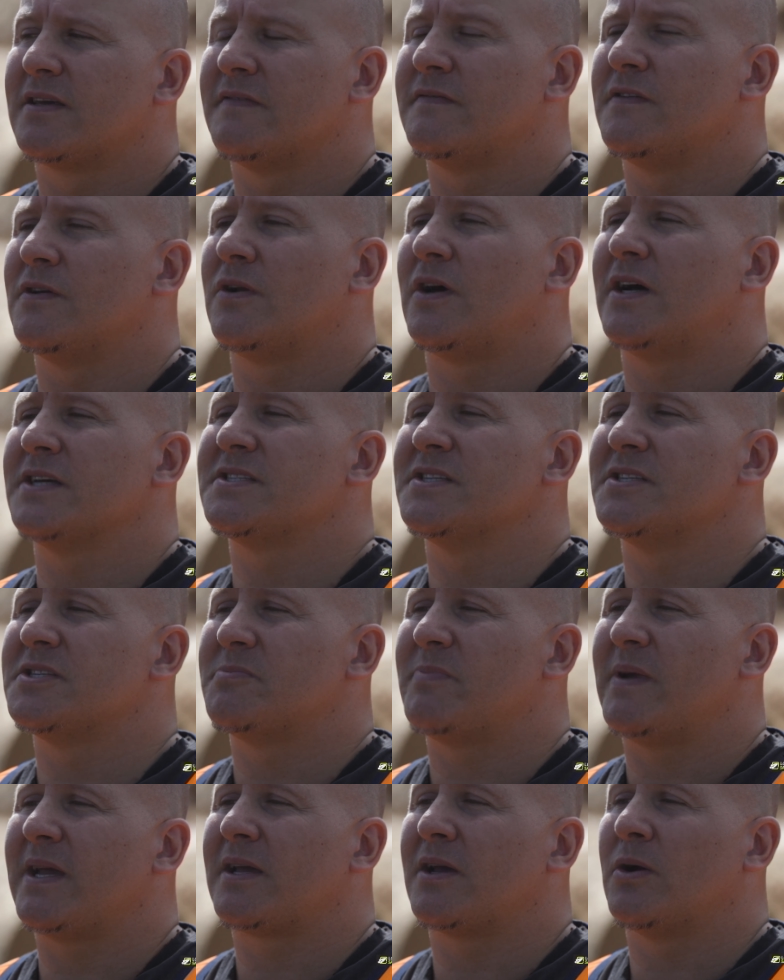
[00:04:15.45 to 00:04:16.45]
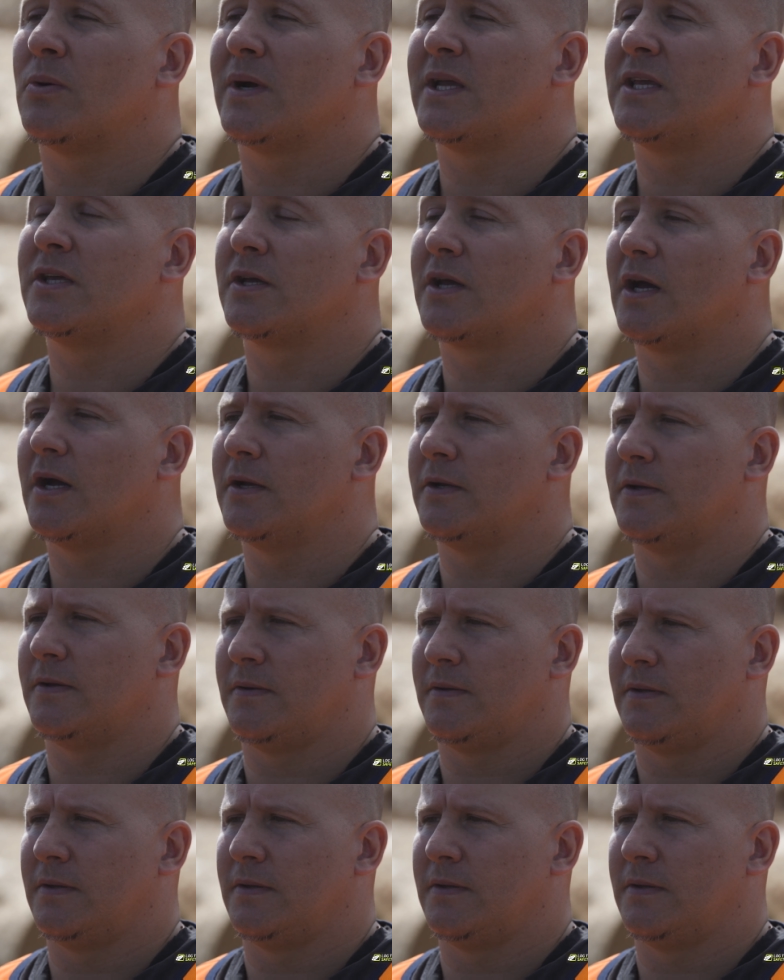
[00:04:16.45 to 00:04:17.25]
give your license back, away you go.